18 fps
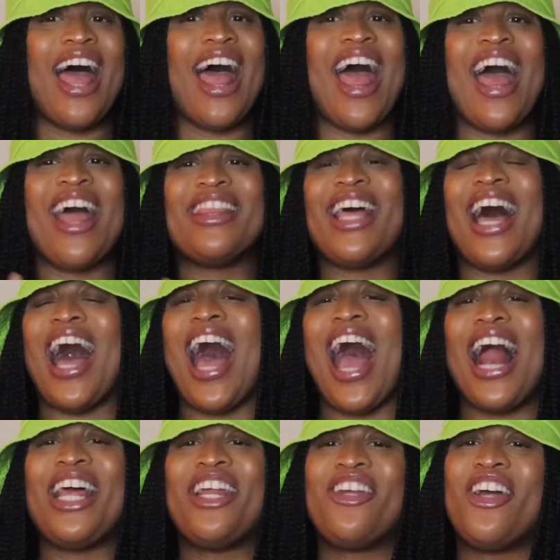and the
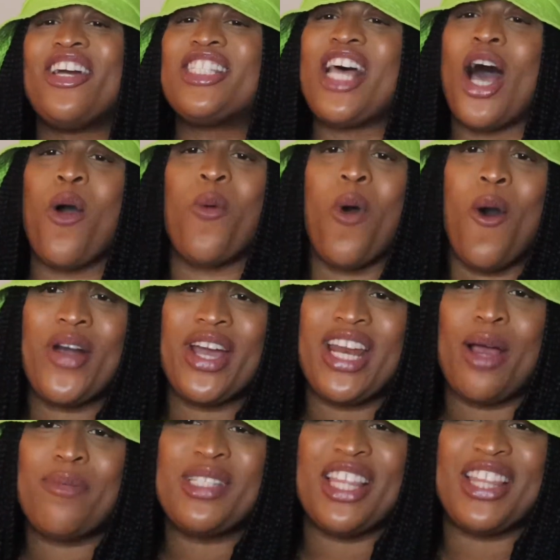Islanders are
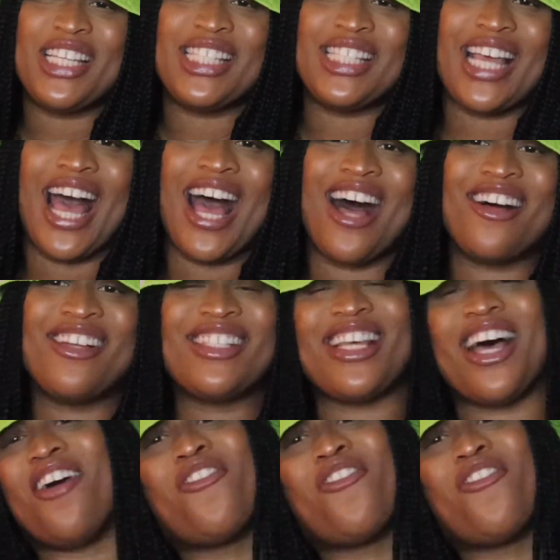woken up to the sounds